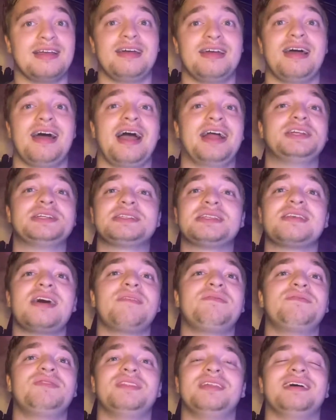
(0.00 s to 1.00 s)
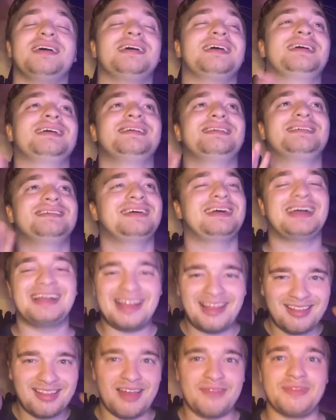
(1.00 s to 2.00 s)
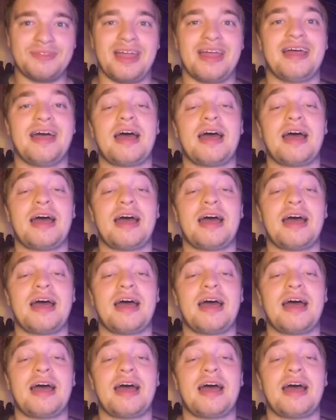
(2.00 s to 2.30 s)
I love that.